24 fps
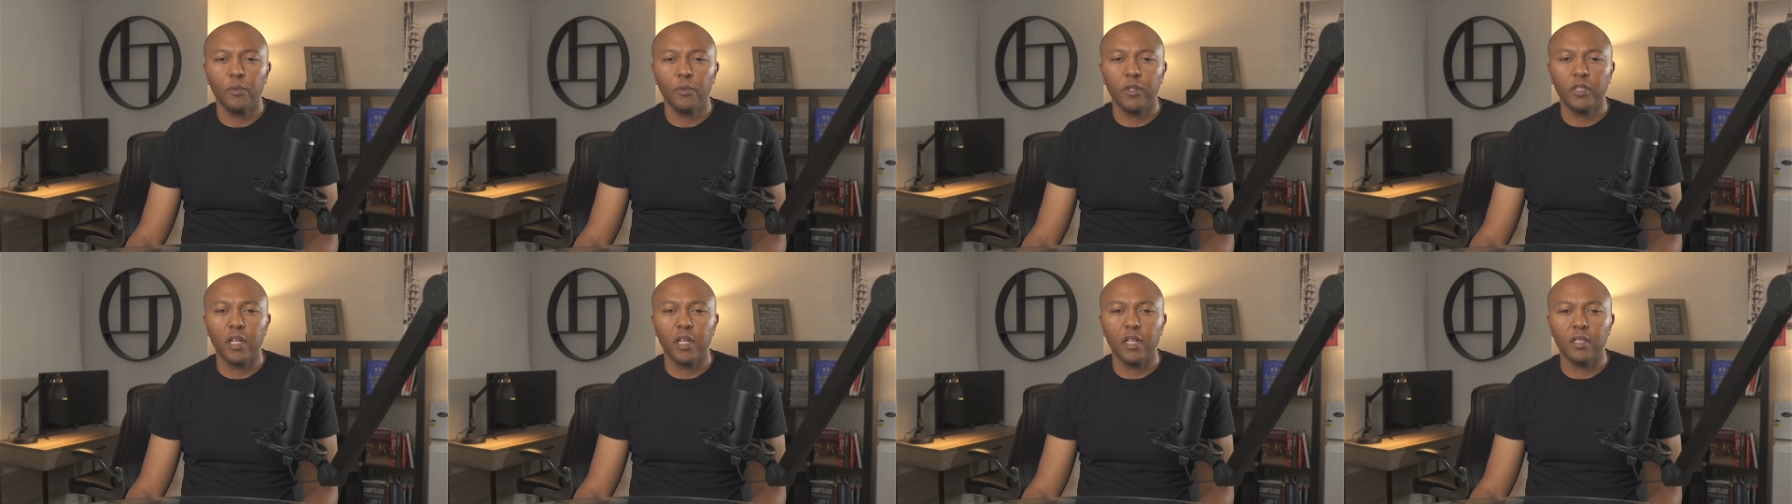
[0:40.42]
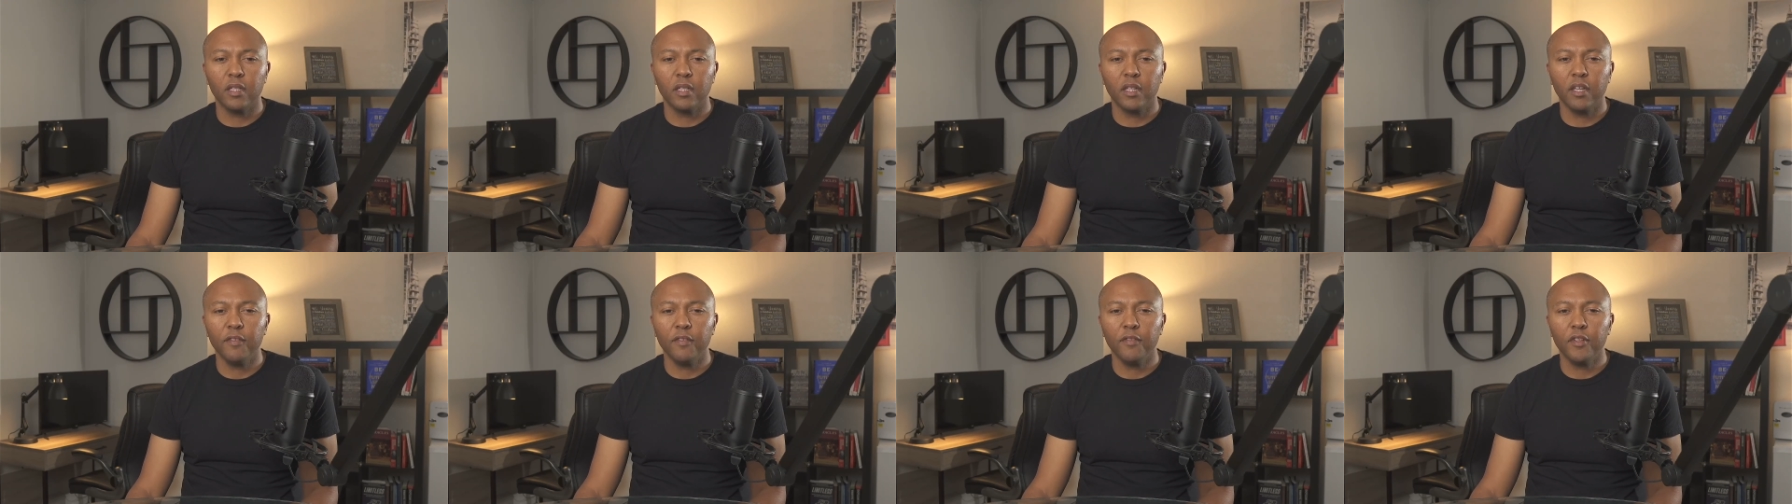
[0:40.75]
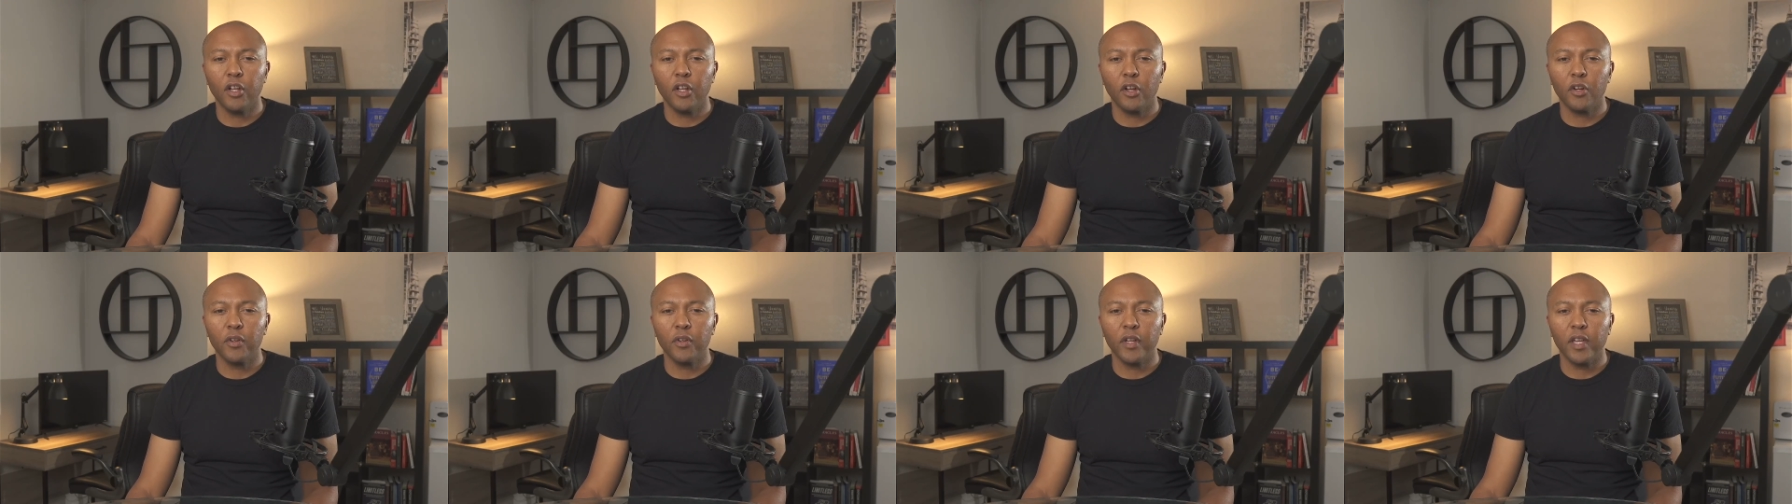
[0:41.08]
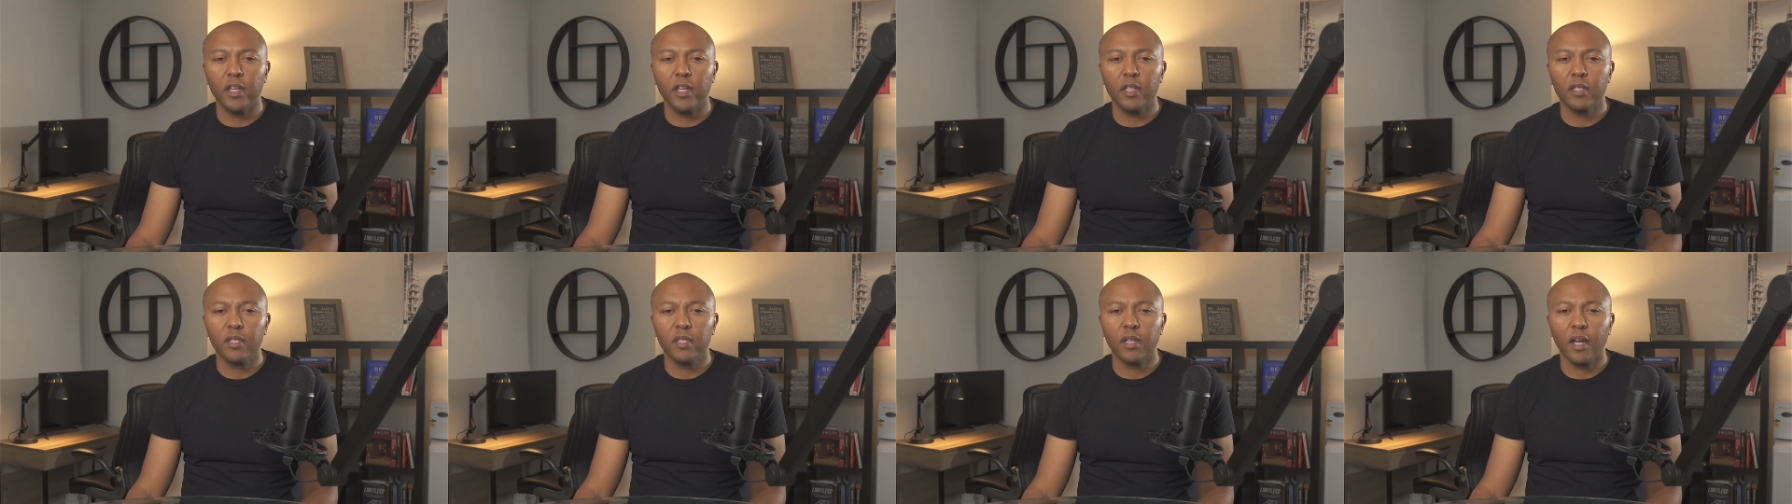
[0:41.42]
which has given her
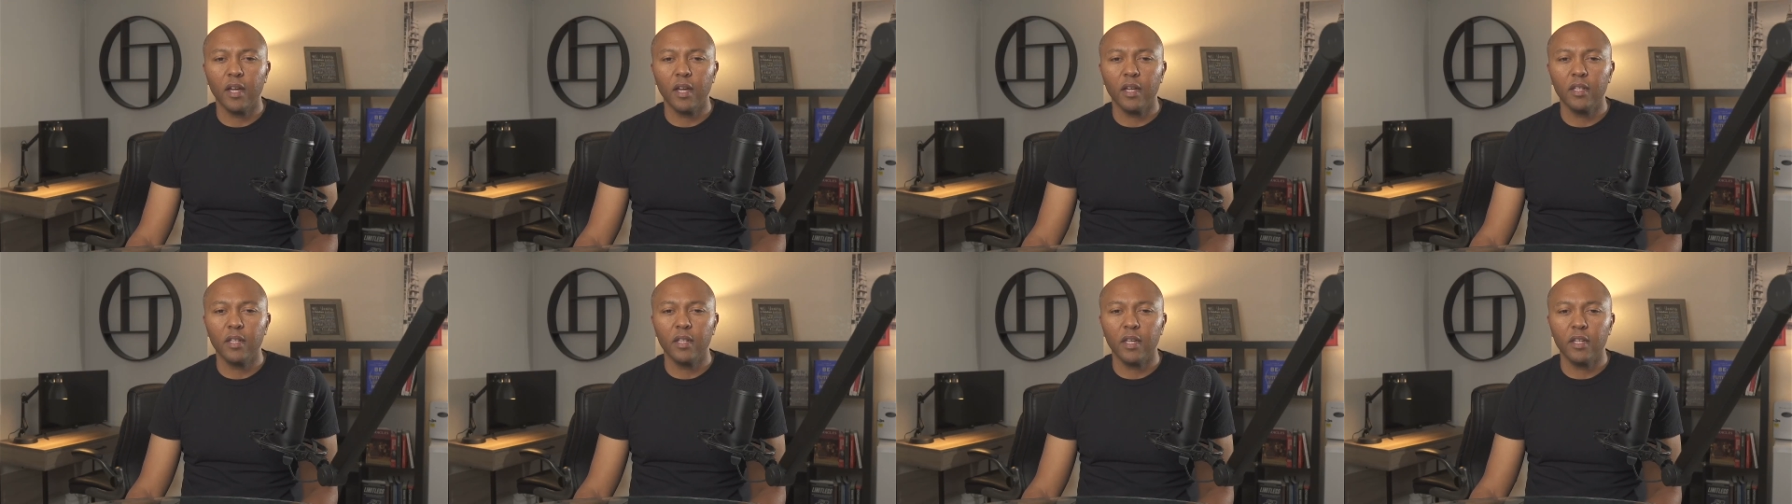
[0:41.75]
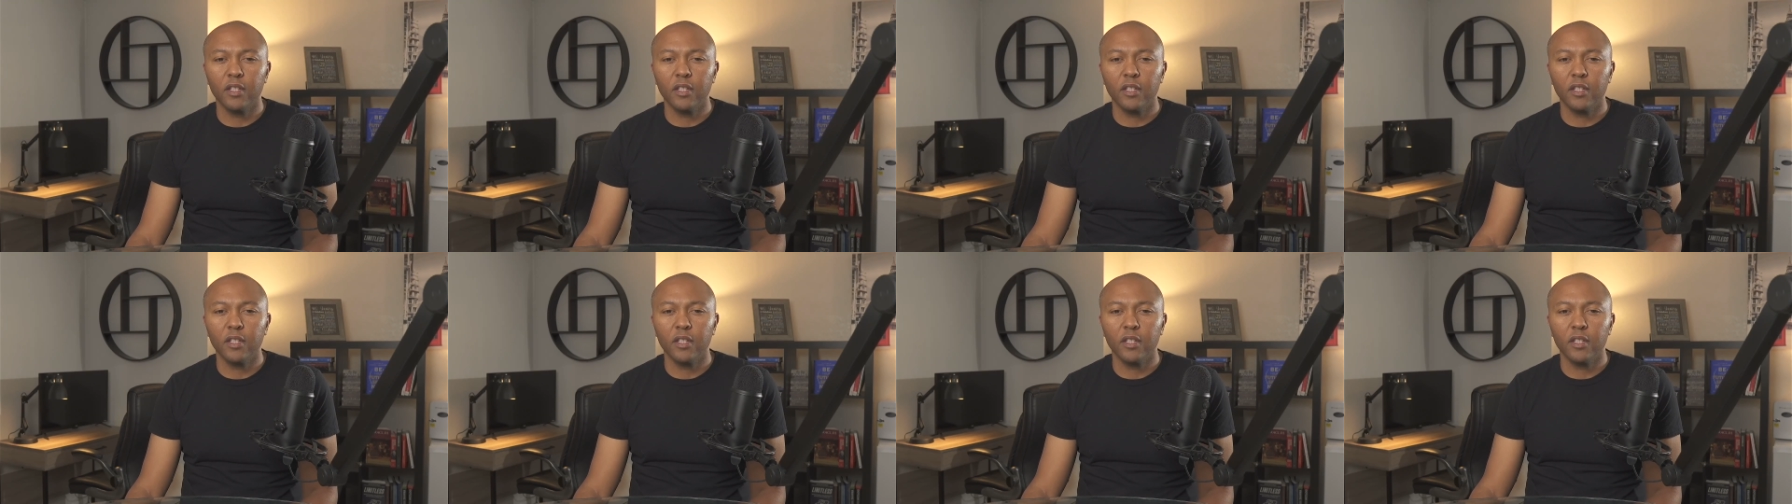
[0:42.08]
insight